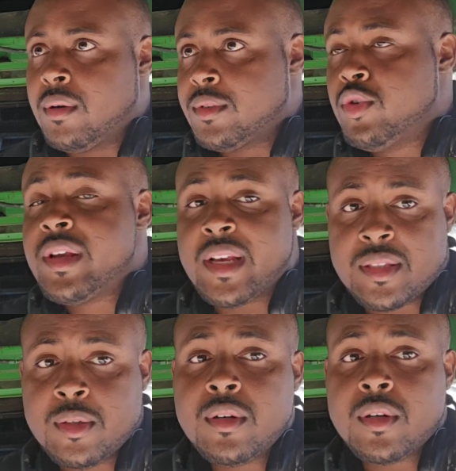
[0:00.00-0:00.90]
can get
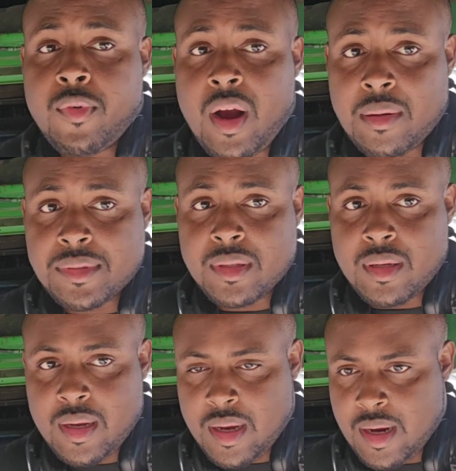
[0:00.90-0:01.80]
2 good crops
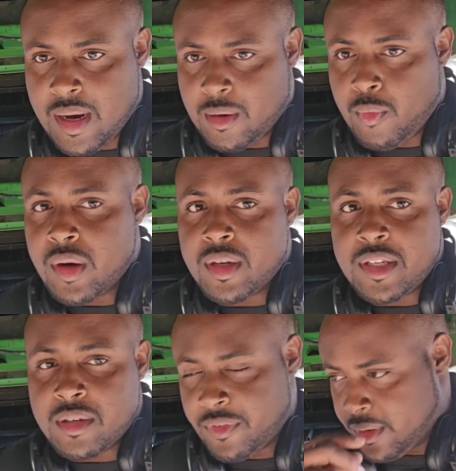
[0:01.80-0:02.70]
out of 1 good
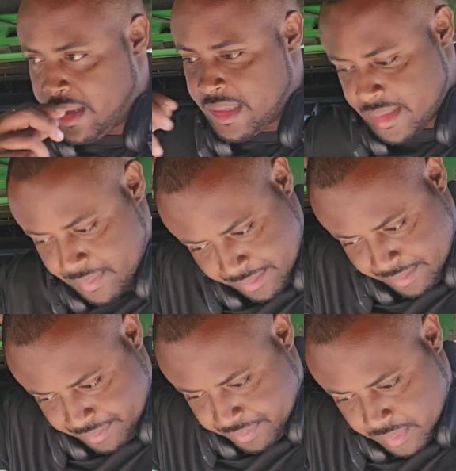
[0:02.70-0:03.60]
year of fertilizer.
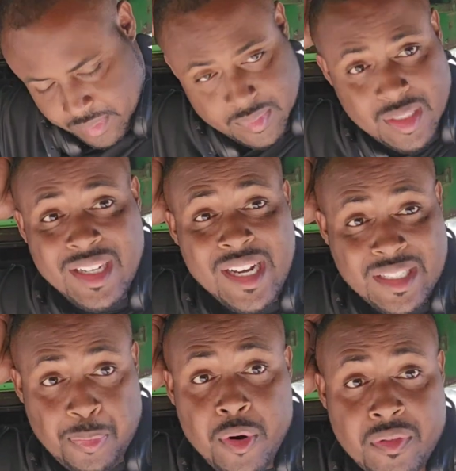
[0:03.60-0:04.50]
Because it's a
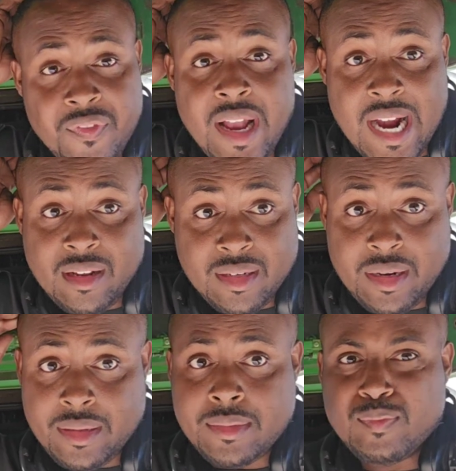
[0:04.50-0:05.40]
proven fact, I done
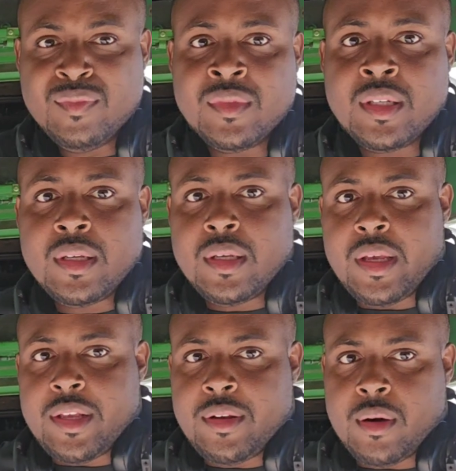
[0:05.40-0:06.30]
it.
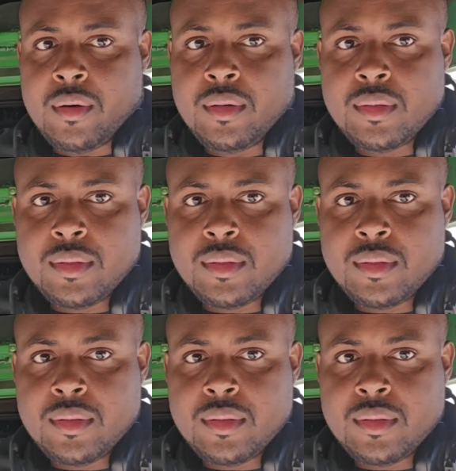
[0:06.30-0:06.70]
And